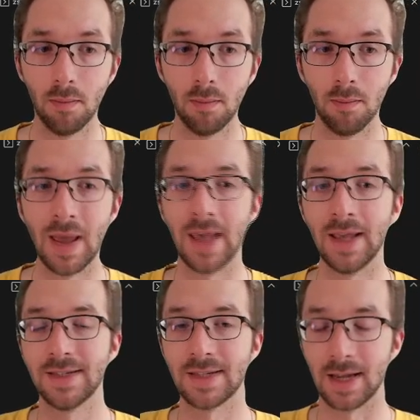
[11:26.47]
make
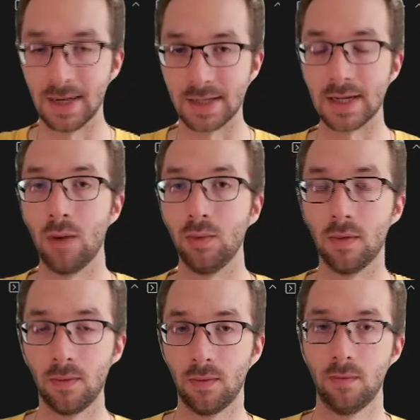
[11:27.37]
sense out of
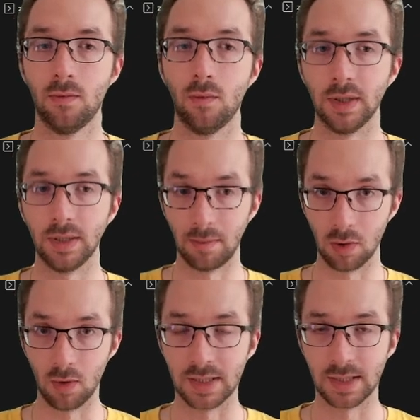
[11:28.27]
whatever
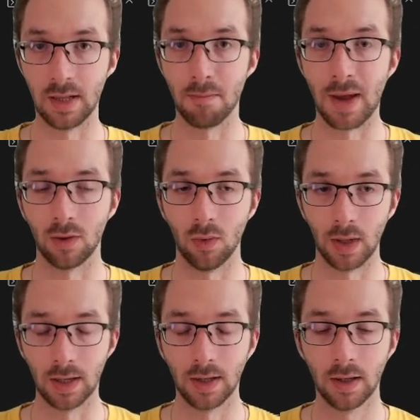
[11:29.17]
you're sending back
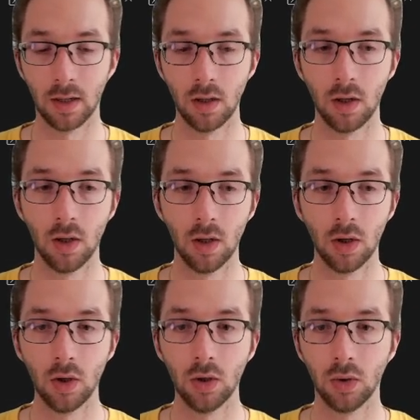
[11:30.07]

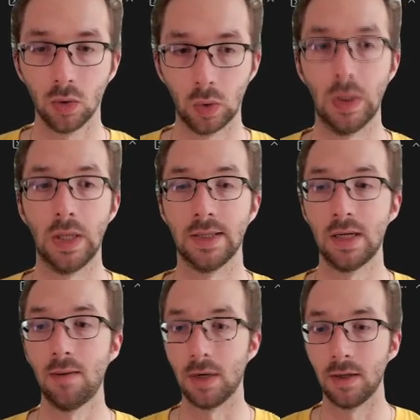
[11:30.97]
to the server.